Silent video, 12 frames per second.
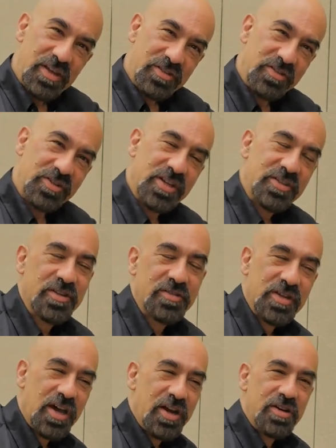suggest
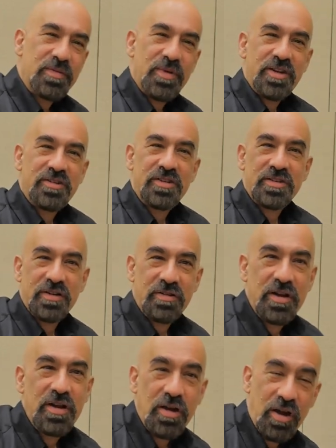those higher dimensions are
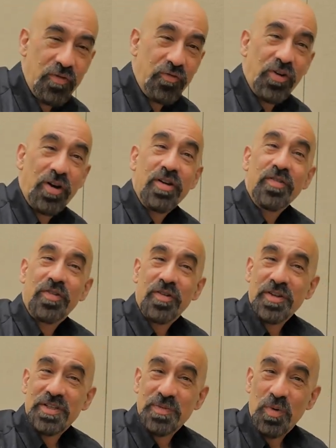very,
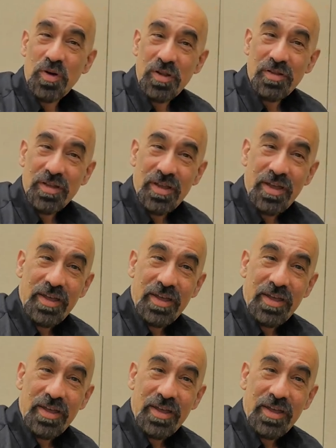very small,